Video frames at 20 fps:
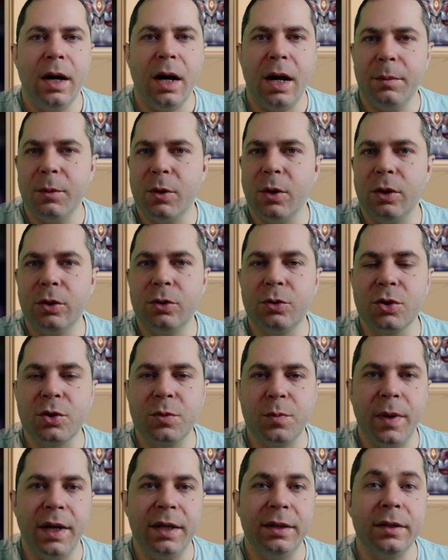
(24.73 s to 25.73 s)
going to
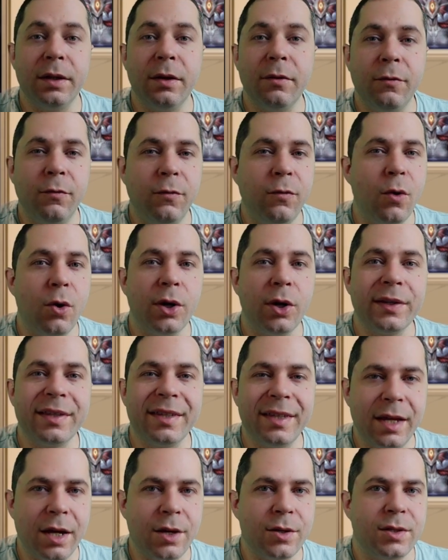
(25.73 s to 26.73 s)
spend
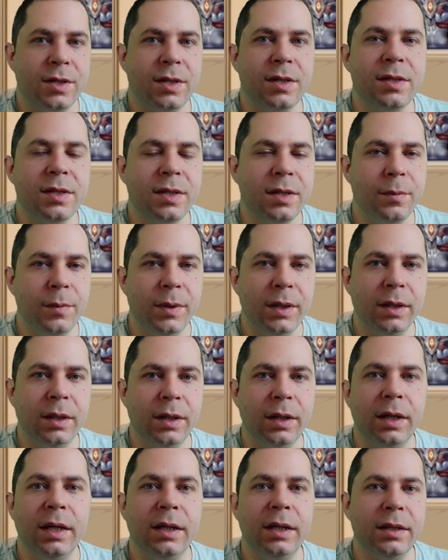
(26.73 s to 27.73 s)
4000 stamina
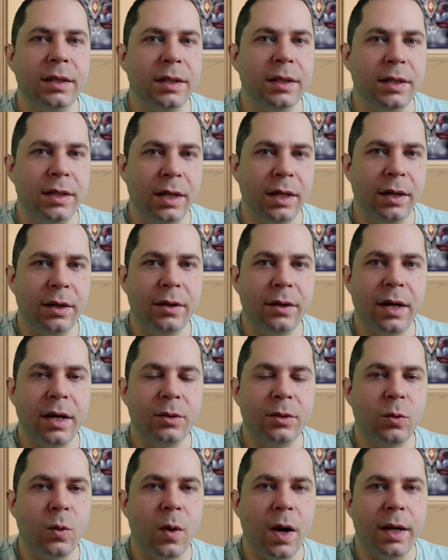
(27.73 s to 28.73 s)
in the
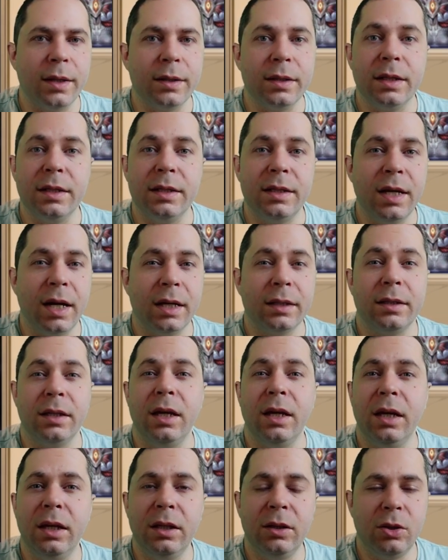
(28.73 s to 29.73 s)
GR-1, that
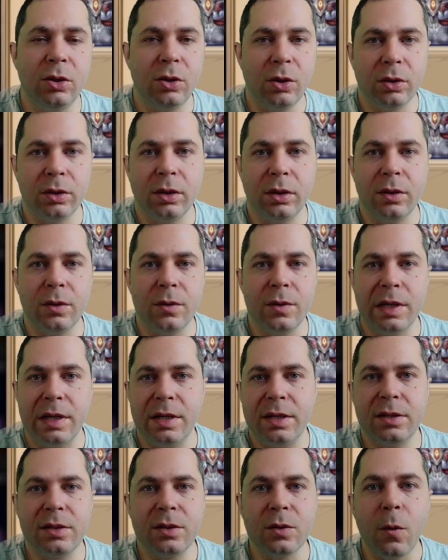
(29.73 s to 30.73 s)
in total
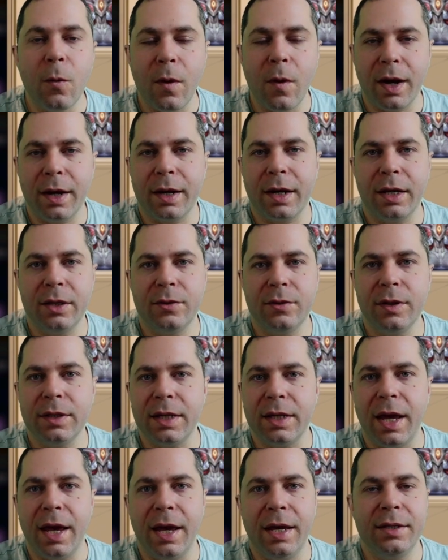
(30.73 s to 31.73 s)
is
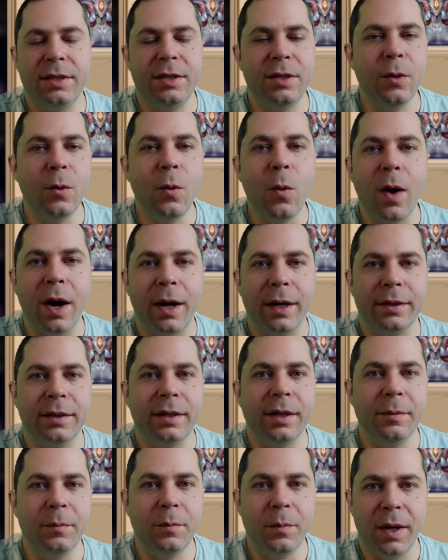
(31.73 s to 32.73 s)
181
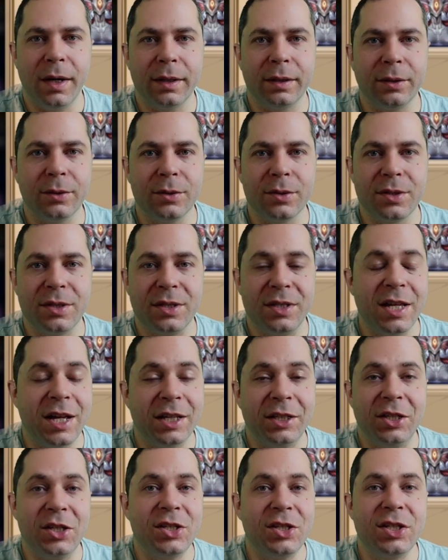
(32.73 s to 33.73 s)
battles, that
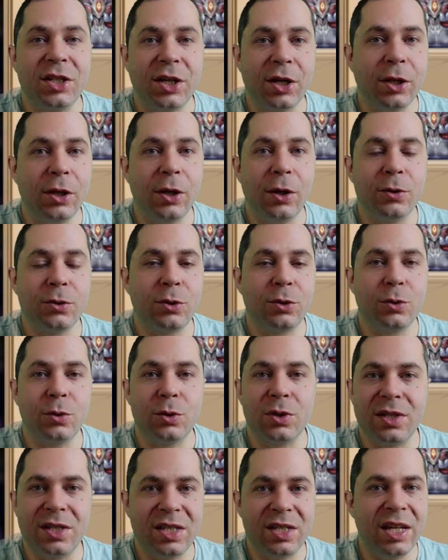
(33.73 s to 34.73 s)
is close to
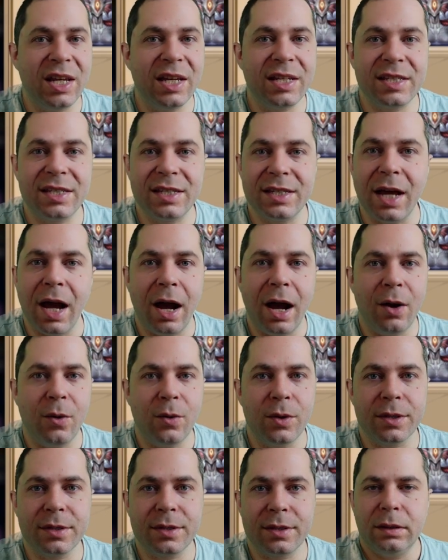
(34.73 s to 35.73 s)
6
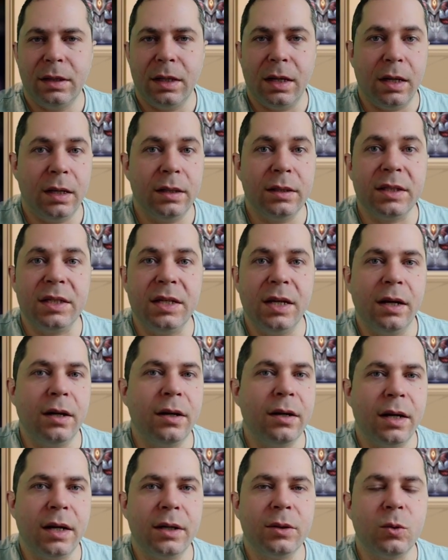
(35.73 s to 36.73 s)
hours. And
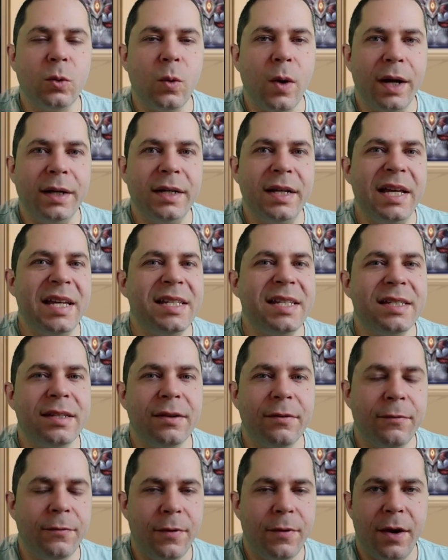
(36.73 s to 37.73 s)
GR-1 is a
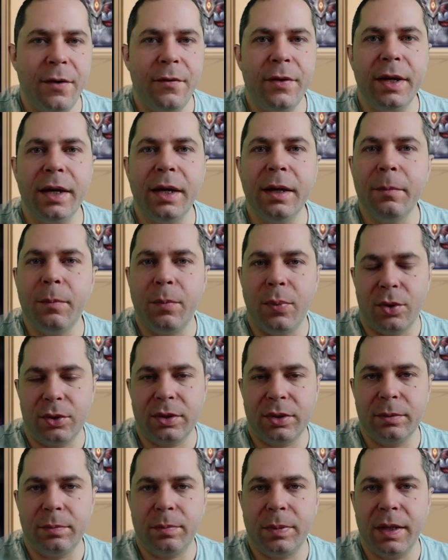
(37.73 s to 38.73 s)
very
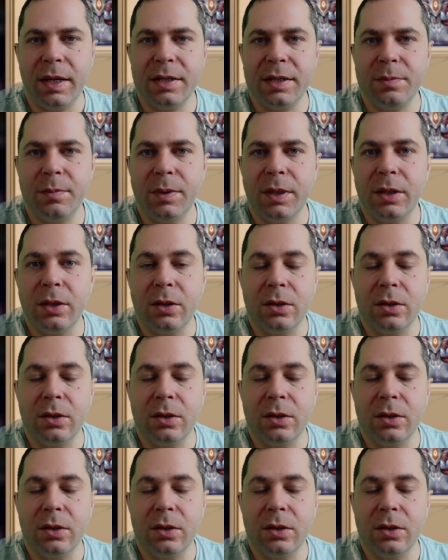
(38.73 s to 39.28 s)
important place because